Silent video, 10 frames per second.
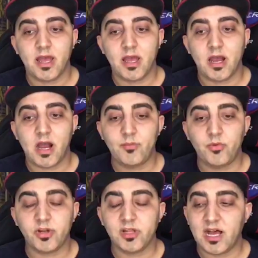uh, I
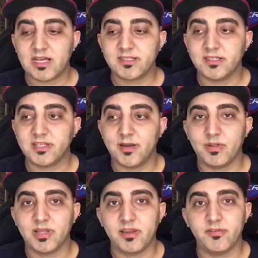bought a license I
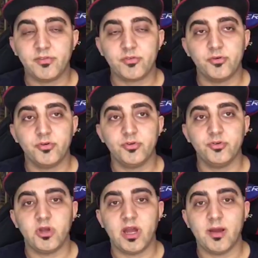believe
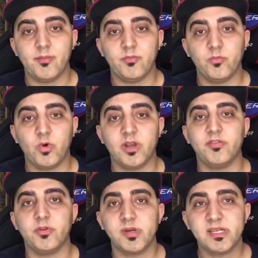through um, one
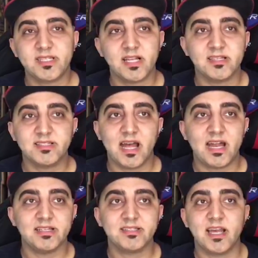of the resellers that
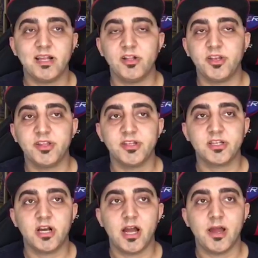had a sale on at the
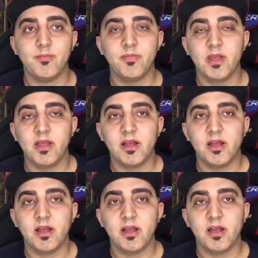time